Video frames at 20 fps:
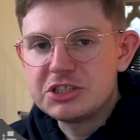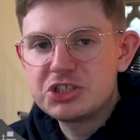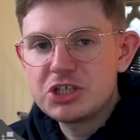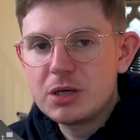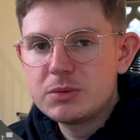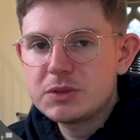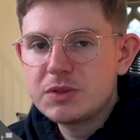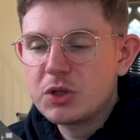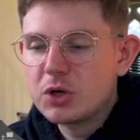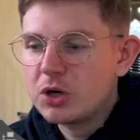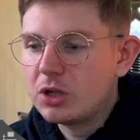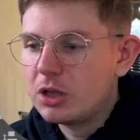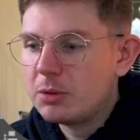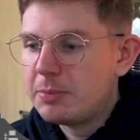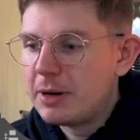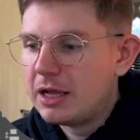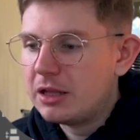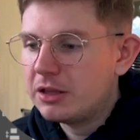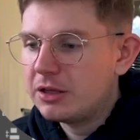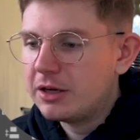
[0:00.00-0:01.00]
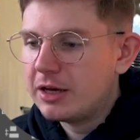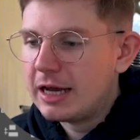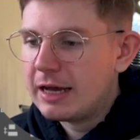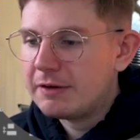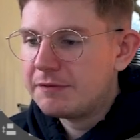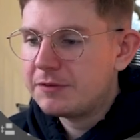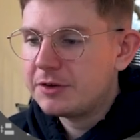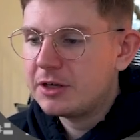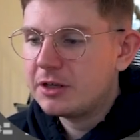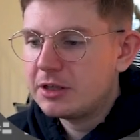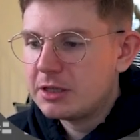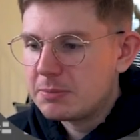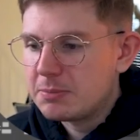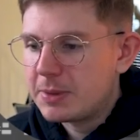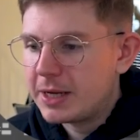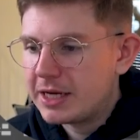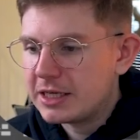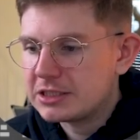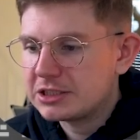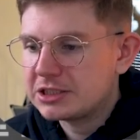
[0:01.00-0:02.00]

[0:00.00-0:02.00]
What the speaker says: terms of the colour palette, I feel it makes